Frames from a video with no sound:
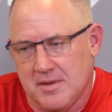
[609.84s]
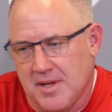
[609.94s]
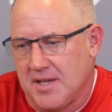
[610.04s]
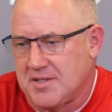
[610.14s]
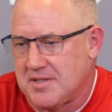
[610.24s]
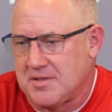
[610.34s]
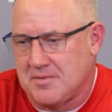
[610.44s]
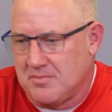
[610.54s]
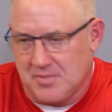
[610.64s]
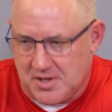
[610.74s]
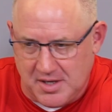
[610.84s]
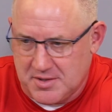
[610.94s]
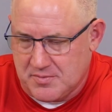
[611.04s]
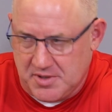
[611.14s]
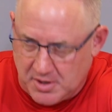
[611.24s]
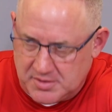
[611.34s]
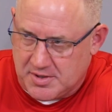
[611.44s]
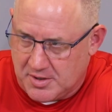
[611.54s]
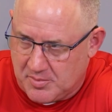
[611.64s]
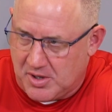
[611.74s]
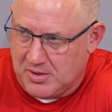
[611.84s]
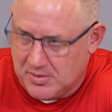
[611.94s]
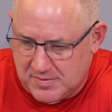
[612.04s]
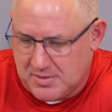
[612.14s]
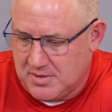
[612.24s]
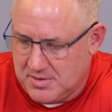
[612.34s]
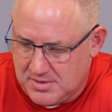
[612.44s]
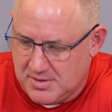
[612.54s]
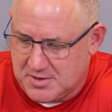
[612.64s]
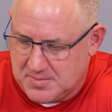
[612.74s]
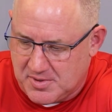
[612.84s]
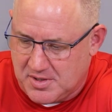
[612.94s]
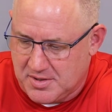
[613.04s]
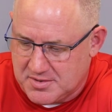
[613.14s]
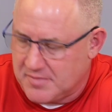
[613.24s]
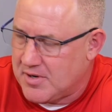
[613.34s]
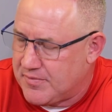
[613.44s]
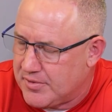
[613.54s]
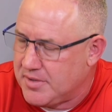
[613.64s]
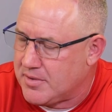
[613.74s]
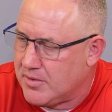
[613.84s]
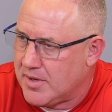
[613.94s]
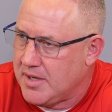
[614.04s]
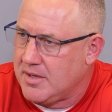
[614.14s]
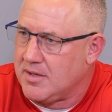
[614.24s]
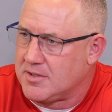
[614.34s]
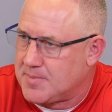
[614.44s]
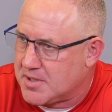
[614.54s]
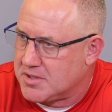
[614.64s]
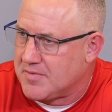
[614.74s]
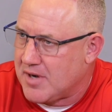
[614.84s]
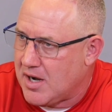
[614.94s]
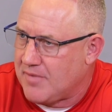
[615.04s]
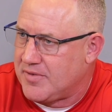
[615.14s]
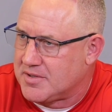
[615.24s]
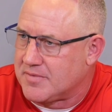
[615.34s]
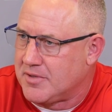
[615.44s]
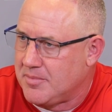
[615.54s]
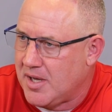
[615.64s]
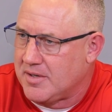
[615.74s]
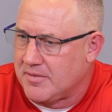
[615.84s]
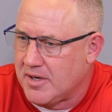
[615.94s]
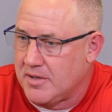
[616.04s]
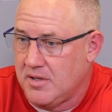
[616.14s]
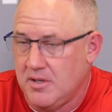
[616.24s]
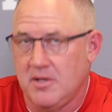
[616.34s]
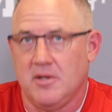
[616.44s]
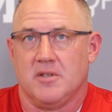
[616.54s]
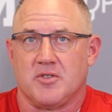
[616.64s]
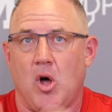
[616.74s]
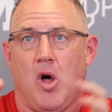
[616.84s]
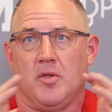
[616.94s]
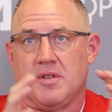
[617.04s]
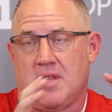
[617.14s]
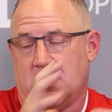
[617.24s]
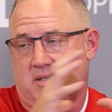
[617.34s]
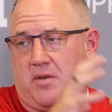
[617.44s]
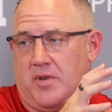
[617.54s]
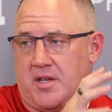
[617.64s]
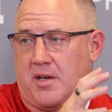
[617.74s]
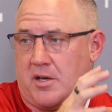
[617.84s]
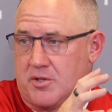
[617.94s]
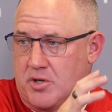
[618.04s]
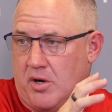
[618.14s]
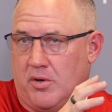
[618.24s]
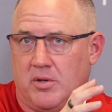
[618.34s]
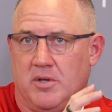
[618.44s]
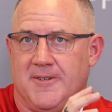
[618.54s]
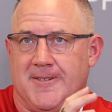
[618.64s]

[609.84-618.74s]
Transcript: That's because we don't turn the ball over. That's because of our free throw rate. It's because of our offensive rebounding rate. So all the things that we can control,